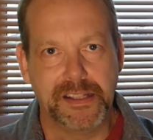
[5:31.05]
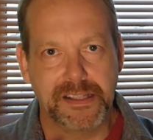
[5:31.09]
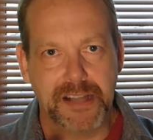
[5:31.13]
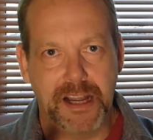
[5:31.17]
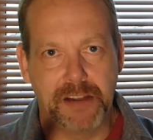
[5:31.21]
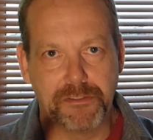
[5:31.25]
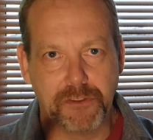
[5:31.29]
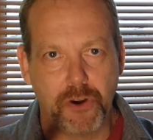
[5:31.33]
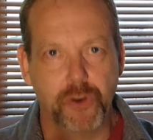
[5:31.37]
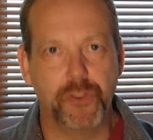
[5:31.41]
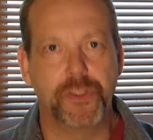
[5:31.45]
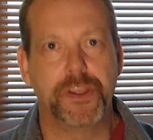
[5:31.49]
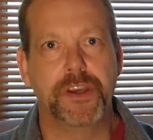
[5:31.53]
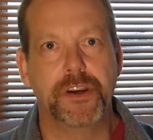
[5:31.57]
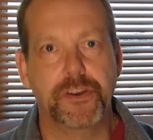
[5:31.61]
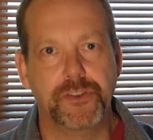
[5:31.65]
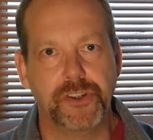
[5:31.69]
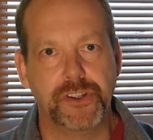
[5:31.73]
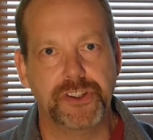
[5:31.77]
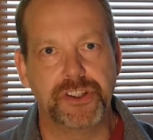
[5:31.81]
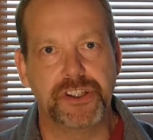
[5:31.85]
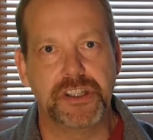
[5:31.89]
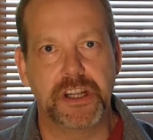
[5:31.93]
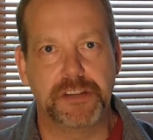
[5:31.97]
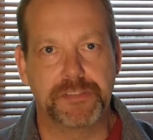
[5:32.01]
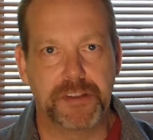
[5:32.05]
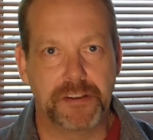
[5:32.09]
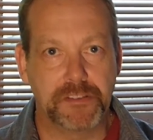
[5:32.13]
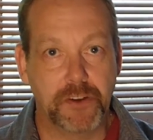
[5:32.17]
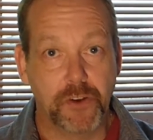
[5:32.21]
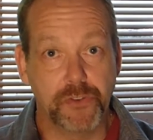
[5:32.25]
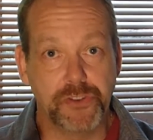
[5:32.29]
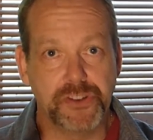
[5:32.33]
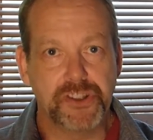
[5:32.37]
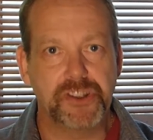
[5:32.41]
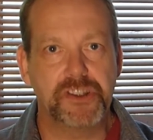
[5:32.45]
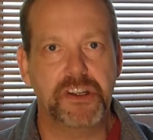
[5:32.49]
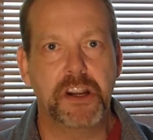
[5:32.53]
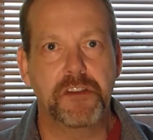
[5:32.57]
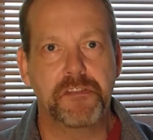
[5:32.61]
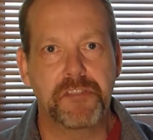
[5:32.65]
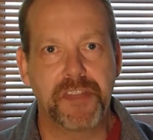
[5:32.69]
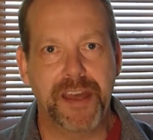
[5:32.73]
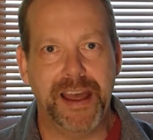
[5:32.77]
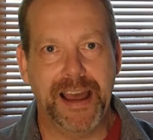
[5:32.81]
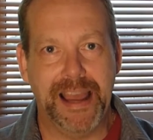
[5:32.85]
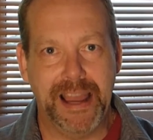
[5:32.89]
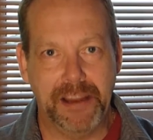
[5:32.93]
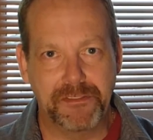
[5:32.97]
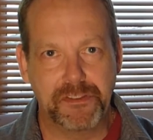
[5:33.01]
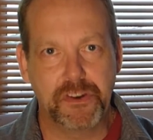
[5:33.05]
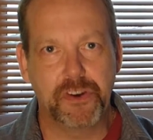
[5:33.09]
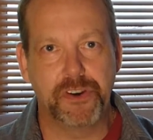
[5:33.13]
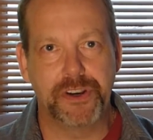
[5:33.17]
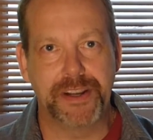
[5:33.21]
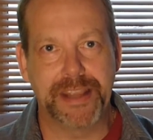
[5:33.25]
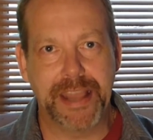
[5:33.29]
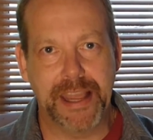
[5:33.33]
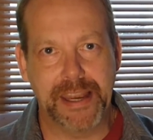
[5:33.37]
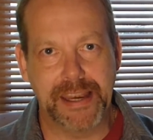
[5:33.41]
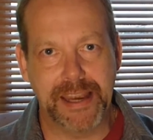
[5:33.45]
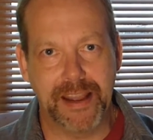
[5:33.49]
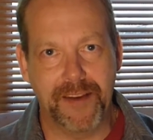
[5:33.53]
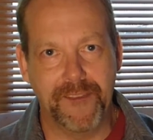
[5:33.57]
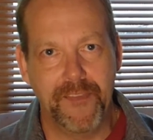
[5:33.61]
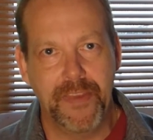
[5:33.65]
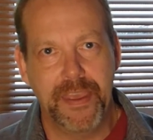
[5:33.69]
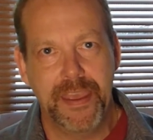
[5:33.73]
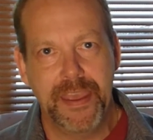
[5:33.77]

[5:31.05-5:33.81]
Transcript: I've got the urgent stuff. I've got the stuff that I have got to get now.